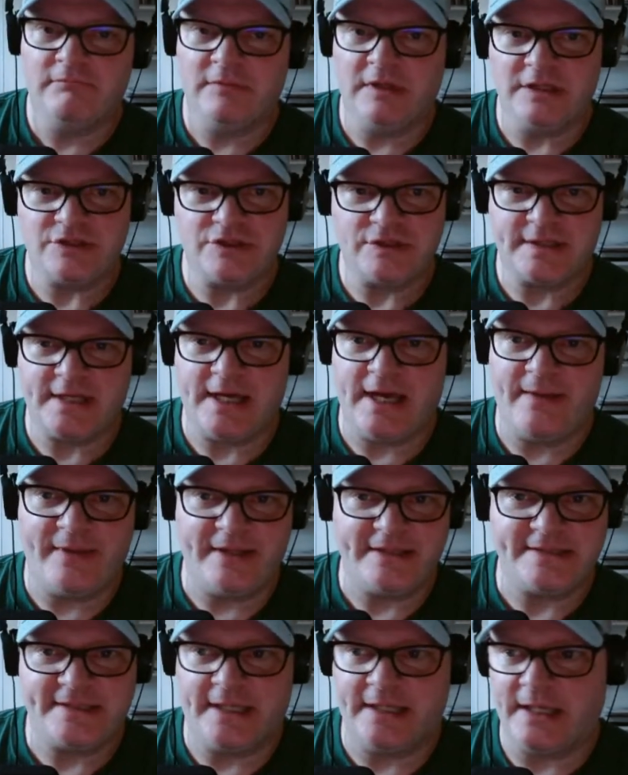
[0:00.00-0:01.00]
malicious
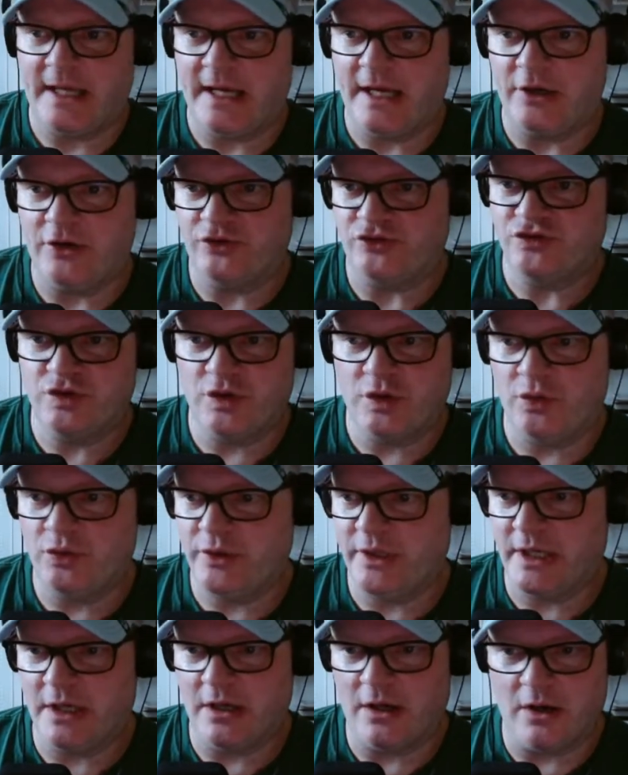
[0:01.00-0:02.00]
comments online or
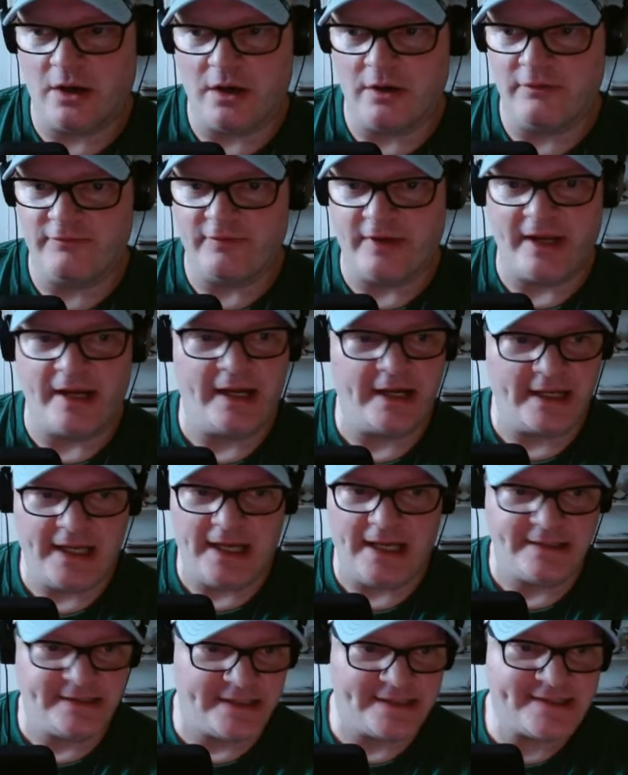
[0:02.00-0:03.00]
trolling or violent
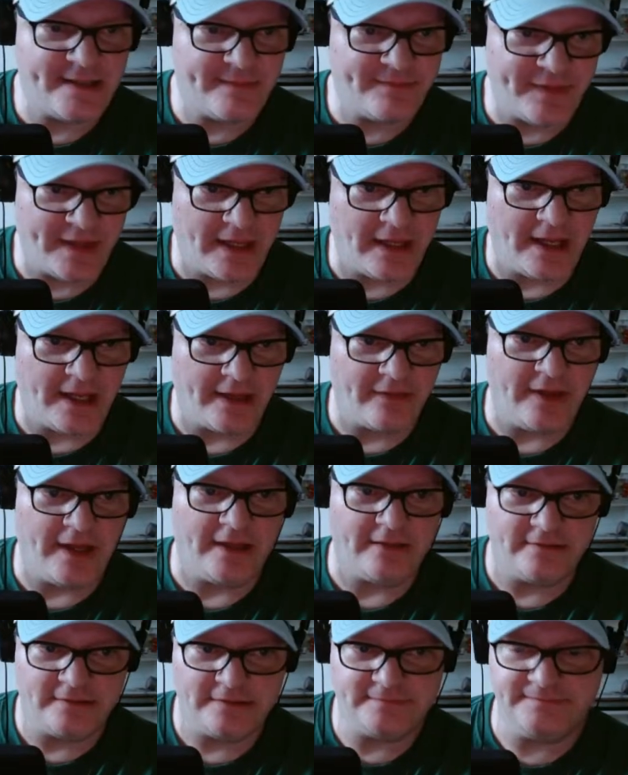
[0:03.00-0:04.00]
content, something like
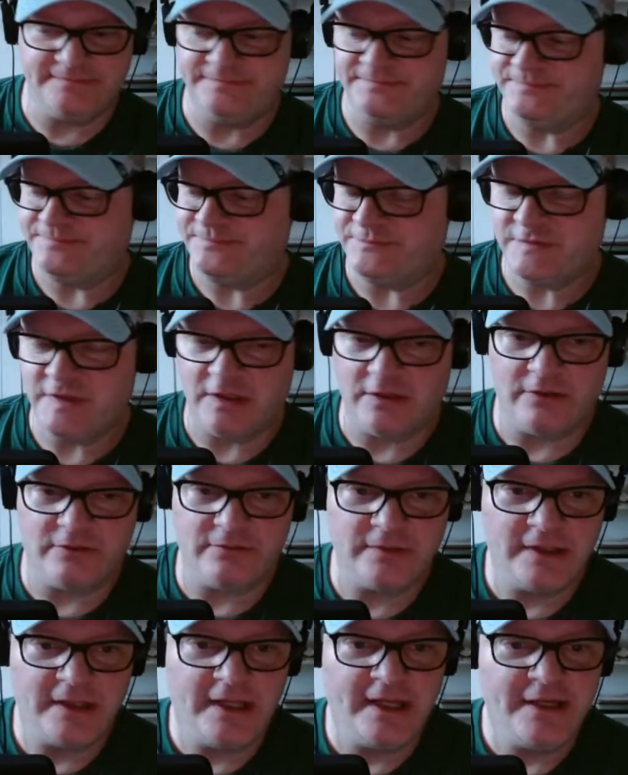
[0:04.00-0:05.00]
that.
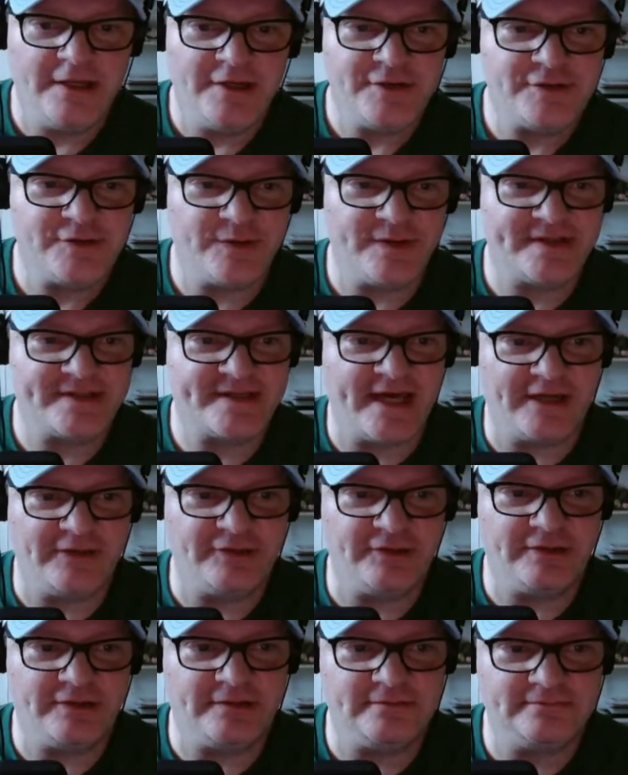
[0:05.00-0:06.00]
So he's got
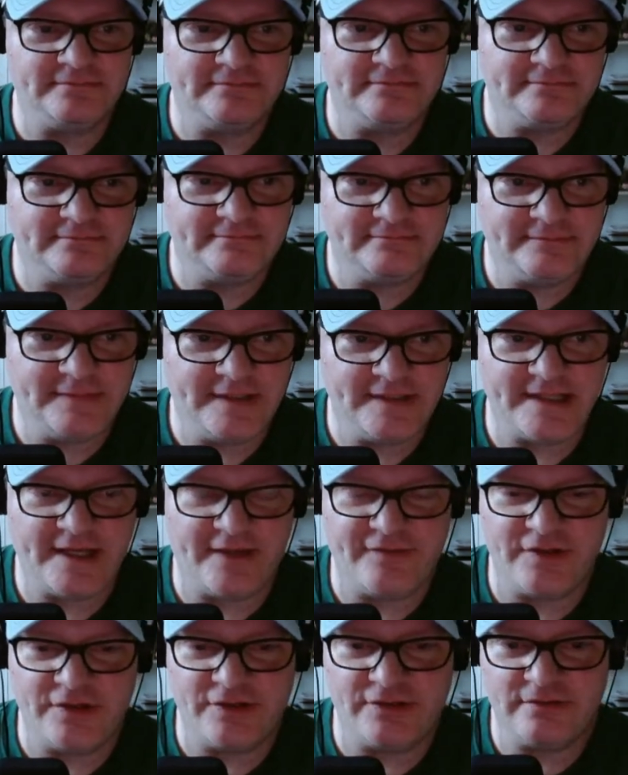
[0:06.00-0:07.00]
he's
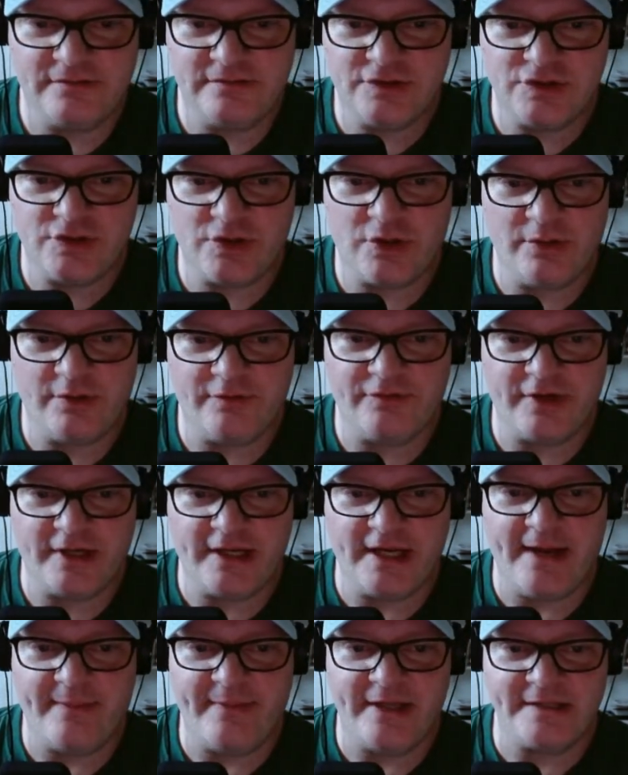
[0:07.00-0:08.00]
out there trolling for
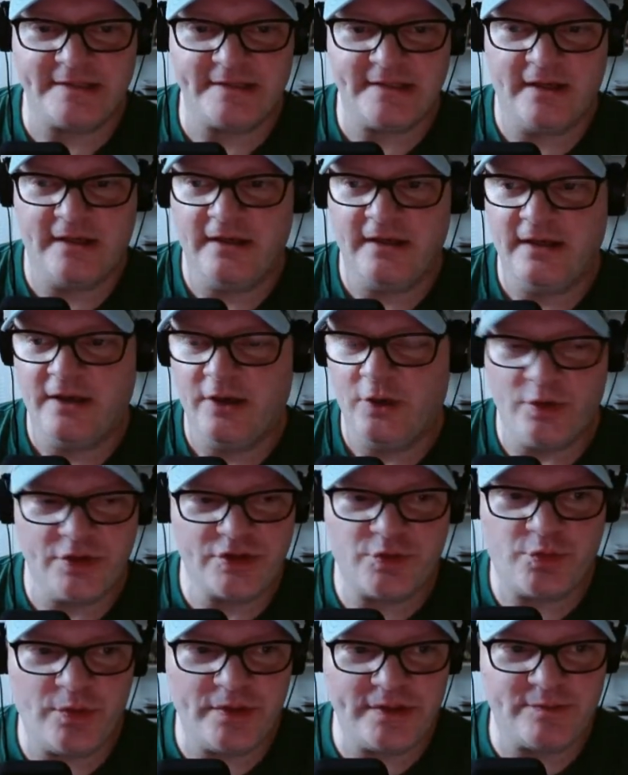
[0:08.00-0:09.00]
comments.
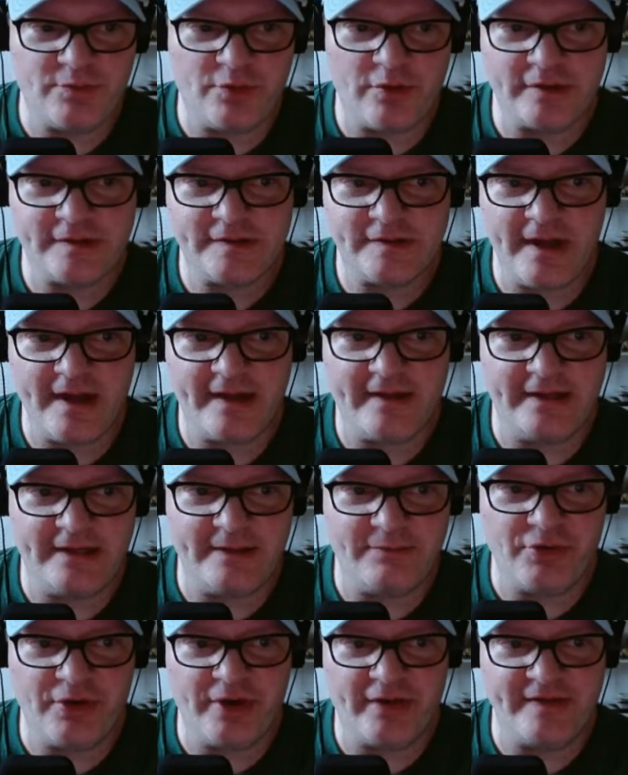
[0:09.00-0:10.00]
Which one's most
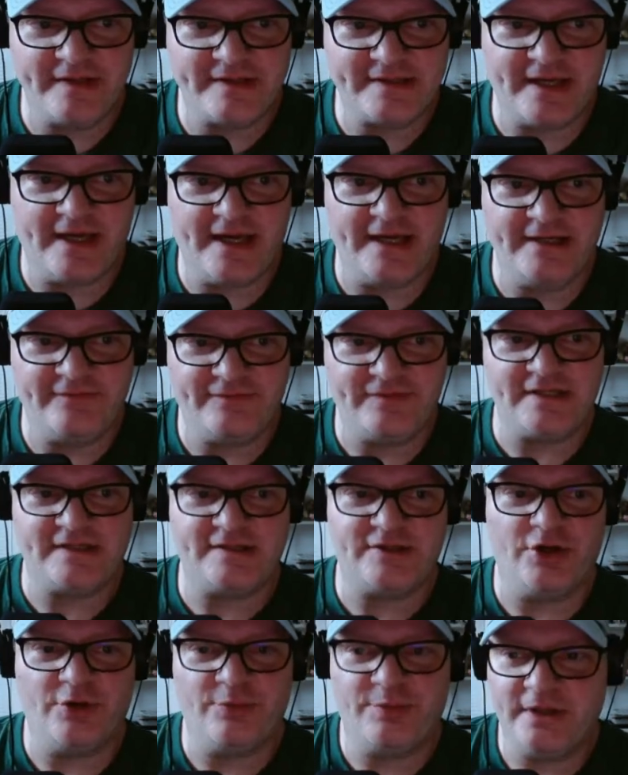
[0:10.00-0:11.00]
likely to bring this kind of
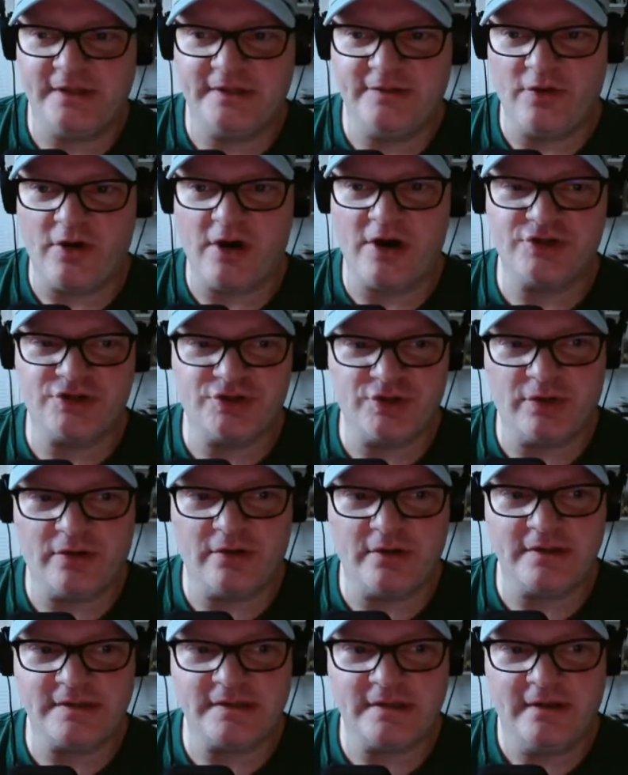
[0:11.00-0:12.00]
dystopia to our
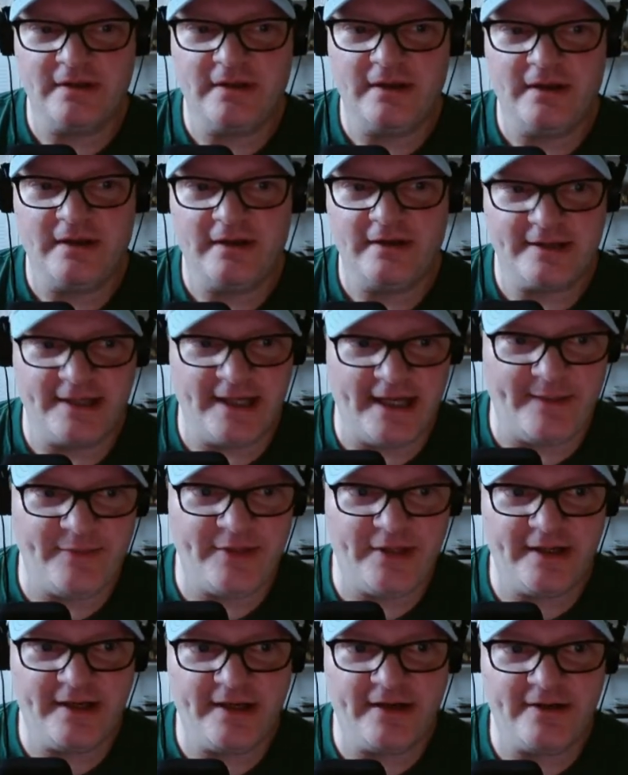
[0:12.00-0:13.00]
shores?
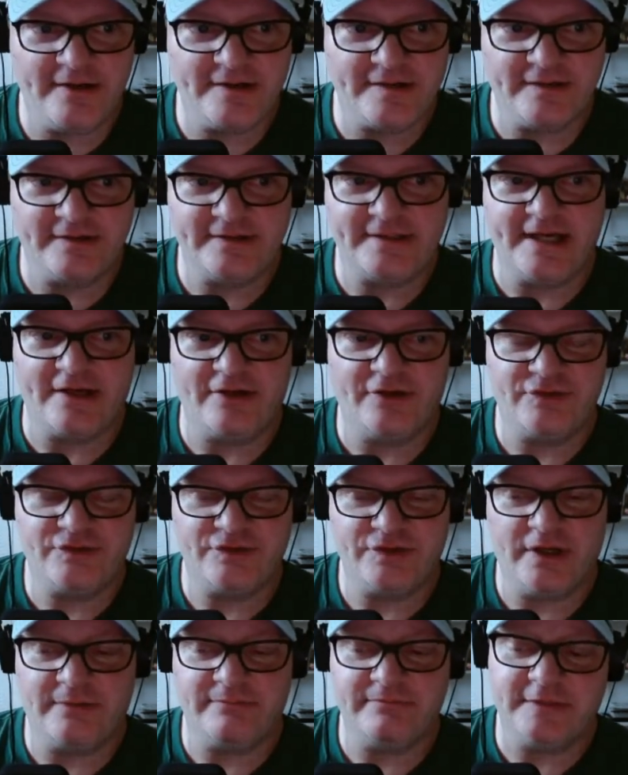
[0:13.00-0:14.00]
Kamala Harris or Donald
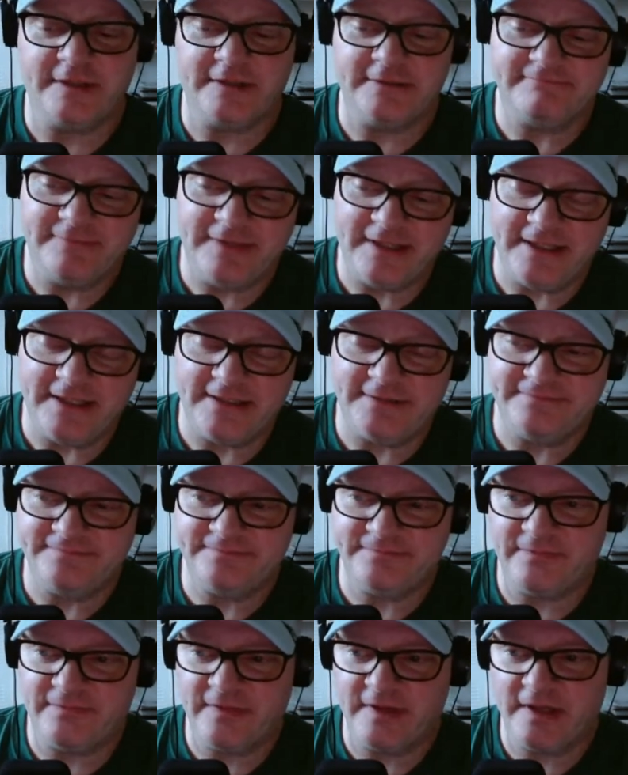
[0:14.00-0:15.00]
Trump? I'm like, well,